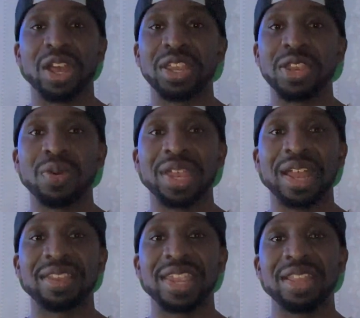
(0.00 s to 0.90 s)
you
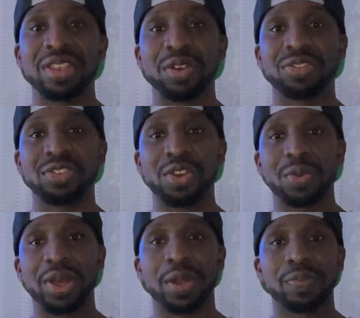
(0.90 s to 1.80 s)
got to get those
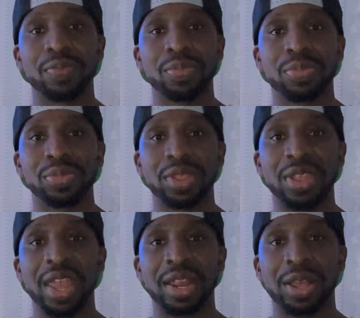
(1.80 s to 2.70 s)
two
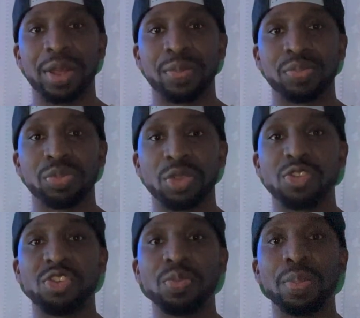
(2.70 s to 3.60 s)
that
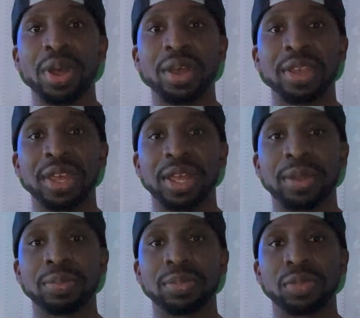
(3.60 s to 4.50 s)
Junebug
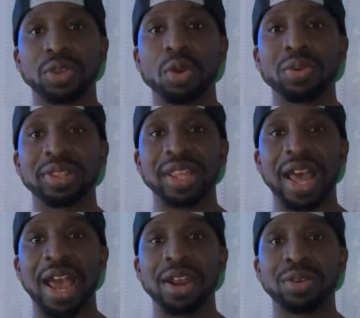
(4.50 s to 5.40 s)
golden the
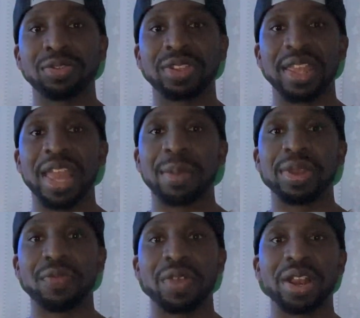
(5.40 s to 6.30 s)
idols that be
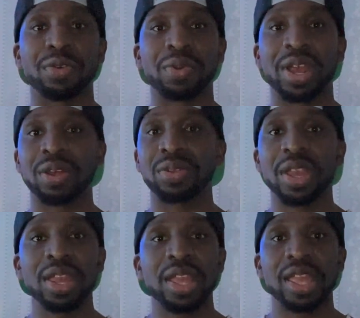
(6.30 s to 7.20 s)
flying around.
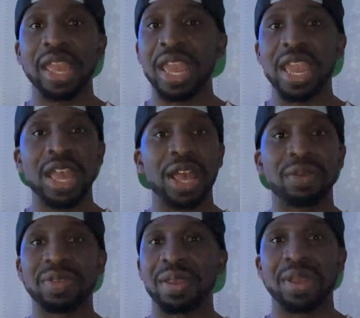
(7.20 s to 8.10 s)
Yeah,
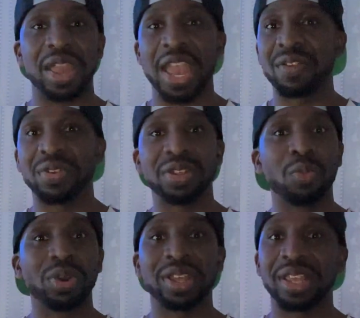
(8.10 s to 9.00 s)
every
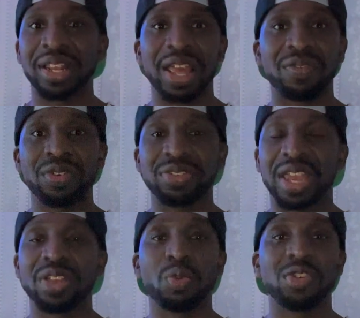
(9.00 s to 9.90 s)
one of the levels,
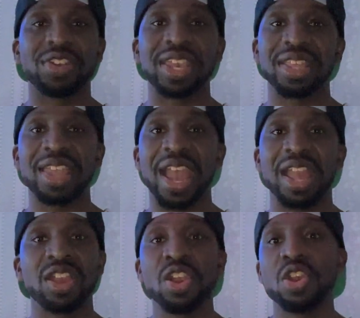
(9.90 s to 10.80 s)
and once you get that,